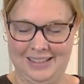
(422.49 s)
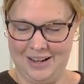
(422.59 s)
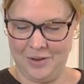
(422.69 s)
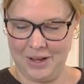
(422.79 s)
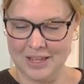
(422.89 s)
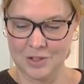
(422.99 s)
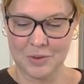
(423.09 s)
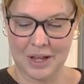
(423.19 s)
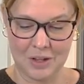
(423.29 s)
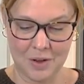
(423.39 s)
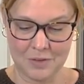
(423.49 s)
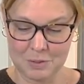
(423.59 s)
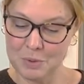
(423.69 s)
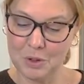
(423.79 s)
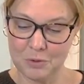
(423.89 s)
Okay, so now you have this
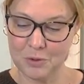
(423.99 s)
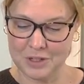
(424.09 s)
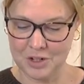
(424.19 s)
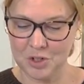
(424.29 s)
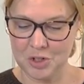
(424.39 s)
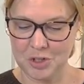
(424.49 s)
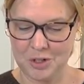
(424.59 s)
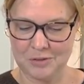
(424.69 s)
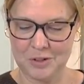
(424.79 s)
beautiful dish to serve